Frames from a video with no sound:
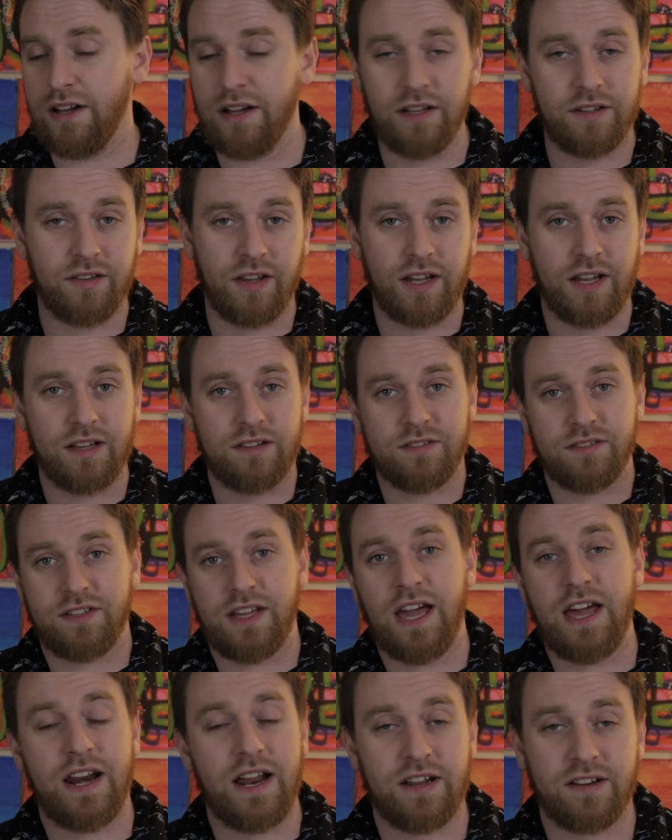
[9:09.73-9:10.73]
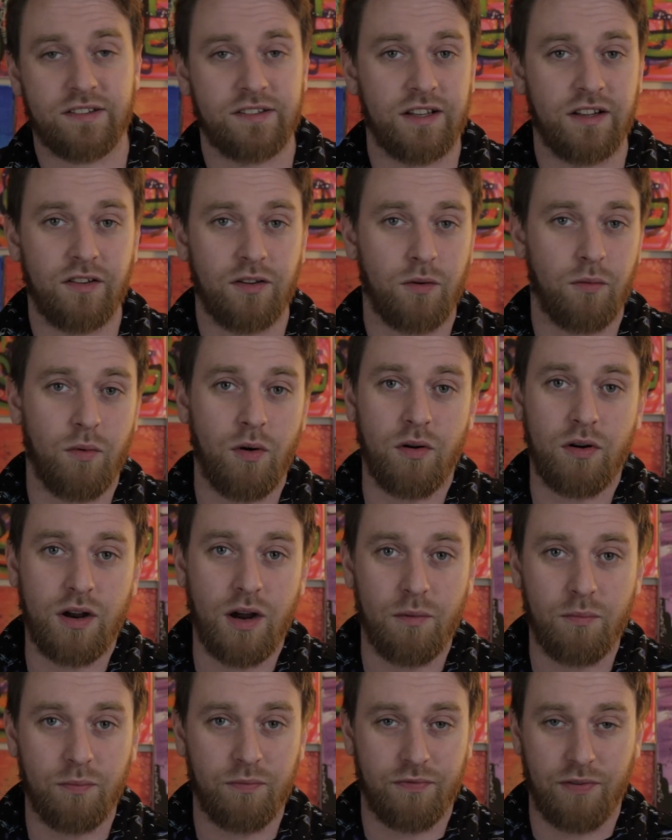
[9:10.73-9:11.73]
It's like a Xanax dealer woke
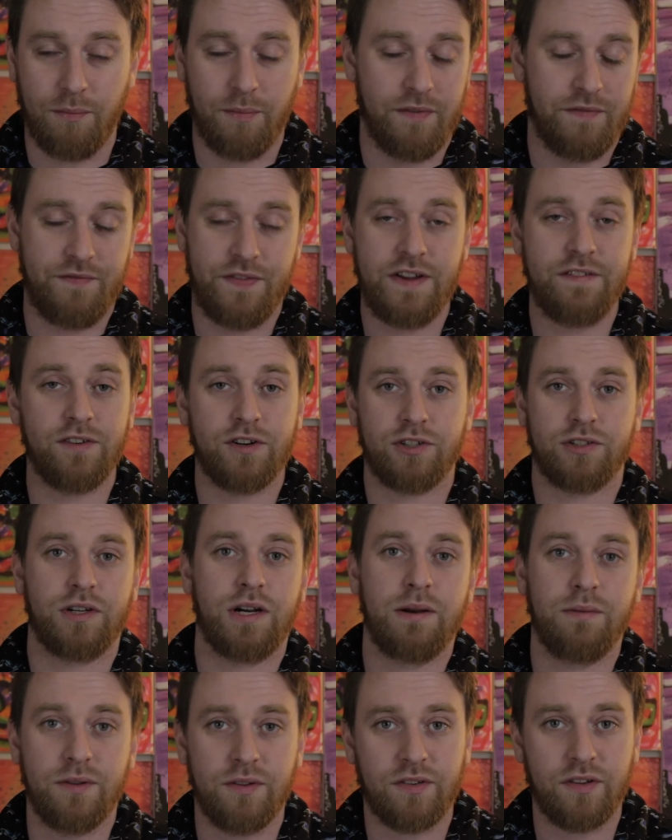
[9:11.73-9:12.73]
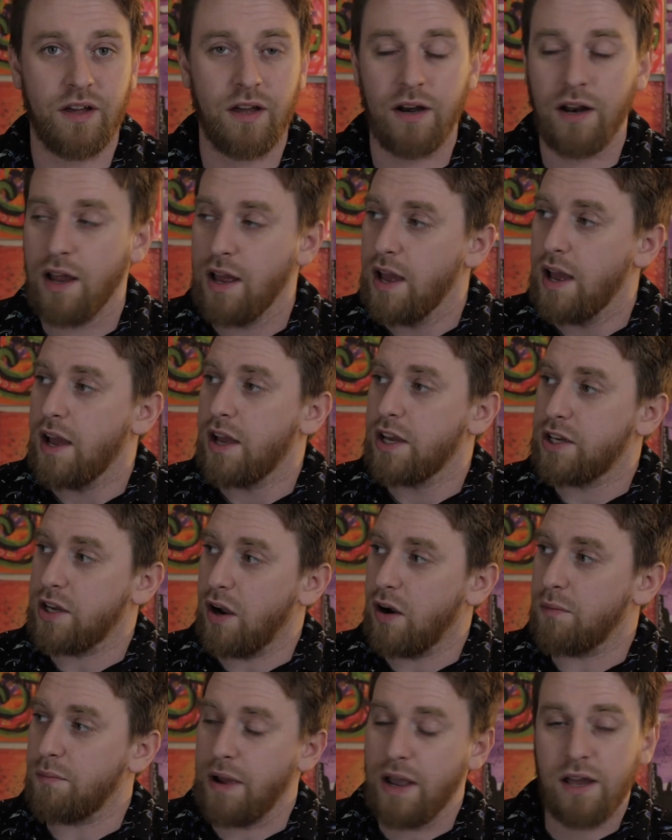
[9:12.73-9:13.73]
up from a fever dream and said,
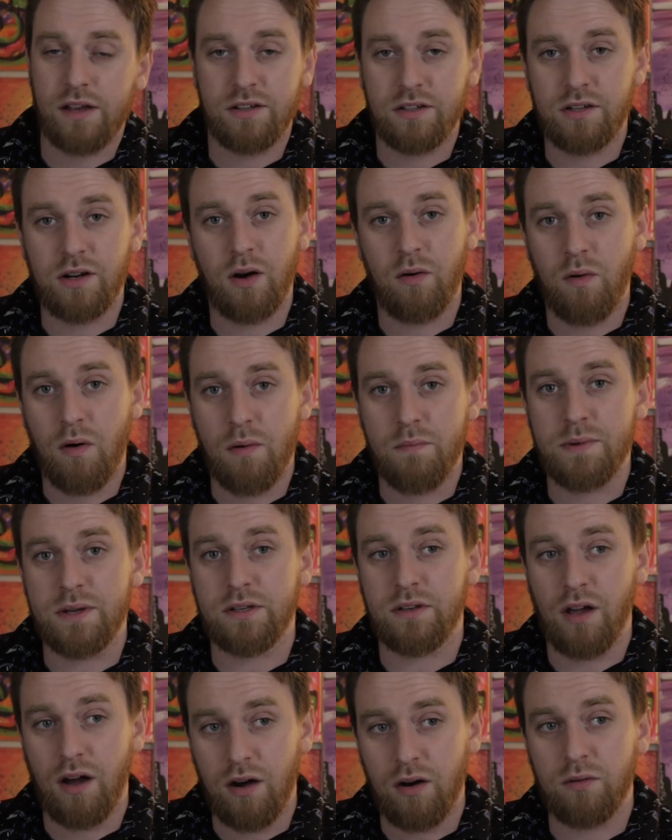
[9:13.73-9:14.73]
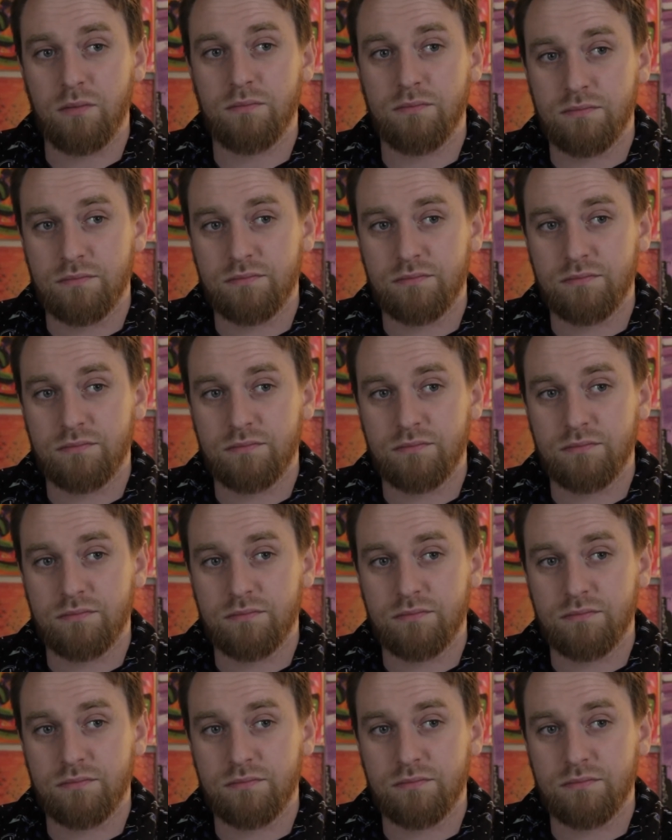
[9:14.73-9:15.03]
"Yo man, you know what would be dope?